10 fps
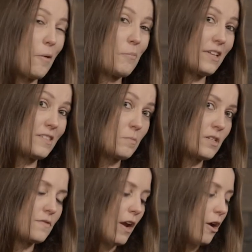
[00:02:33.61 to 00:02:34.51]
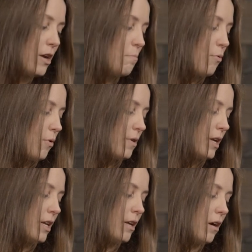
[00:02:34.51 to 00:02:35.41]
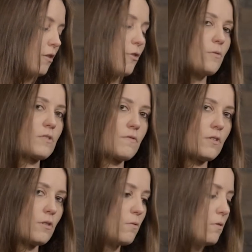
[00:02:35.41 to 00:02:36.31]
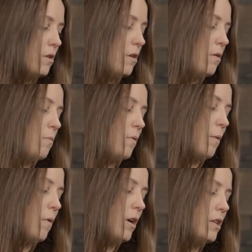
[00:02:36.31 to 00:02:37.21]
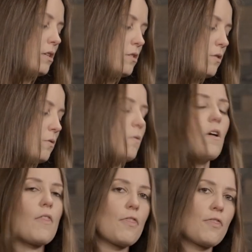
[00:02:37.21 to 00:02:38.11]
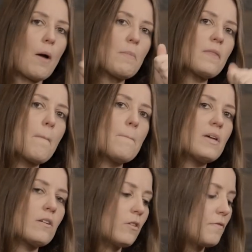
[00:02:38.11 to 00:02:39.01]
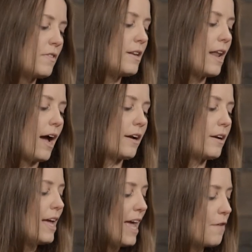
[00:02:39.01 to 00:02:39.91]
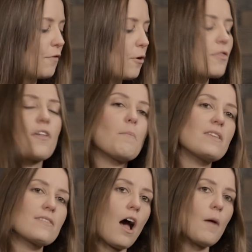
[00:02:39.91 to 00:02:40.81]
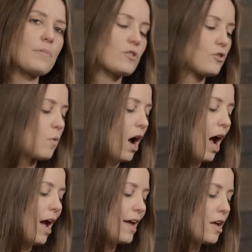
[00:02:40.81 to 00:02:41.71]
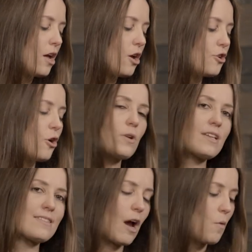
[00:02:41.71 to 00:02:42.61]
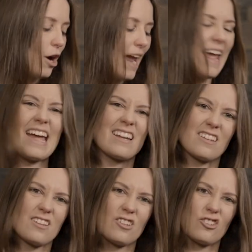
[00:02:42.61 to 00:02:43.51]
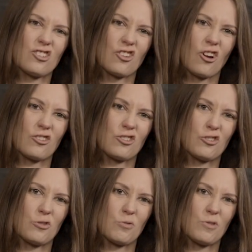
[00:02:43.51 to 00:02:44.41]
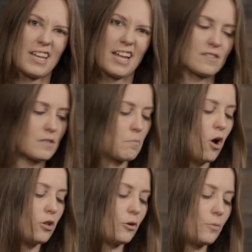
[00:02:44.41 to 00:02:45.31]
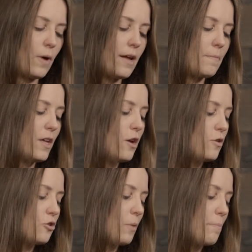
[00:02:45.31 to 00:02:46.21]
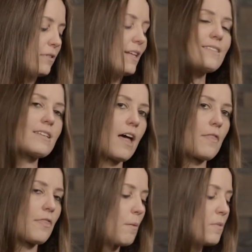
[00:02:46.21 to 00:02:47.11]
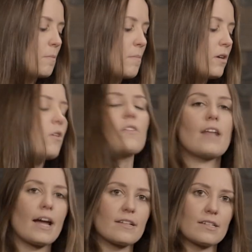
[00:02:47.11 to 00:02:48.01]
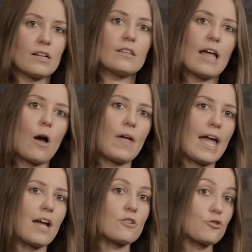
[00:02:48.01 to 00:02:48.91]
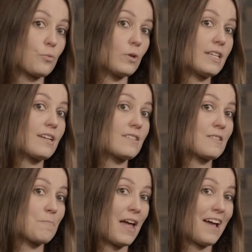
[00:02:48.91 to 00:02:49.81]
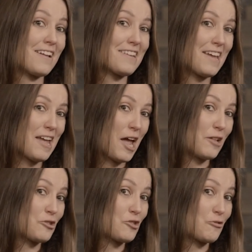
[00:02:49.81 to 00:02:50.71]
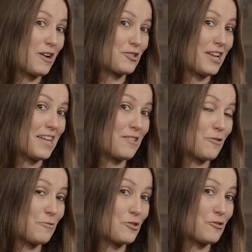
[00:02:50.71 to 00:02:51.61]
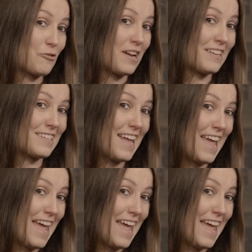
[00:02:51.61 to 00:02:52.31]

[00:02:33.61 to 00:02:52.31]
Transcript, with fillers: placement is very important here. Those of you, what I want you to do, thumb in the middle of the neck. If our thumb is up too high, notice how our hand starts to get smaller, right? So by placing that thumb in the middle of the neck, it's gonna allow the hand to really expand and stretch and hit those strings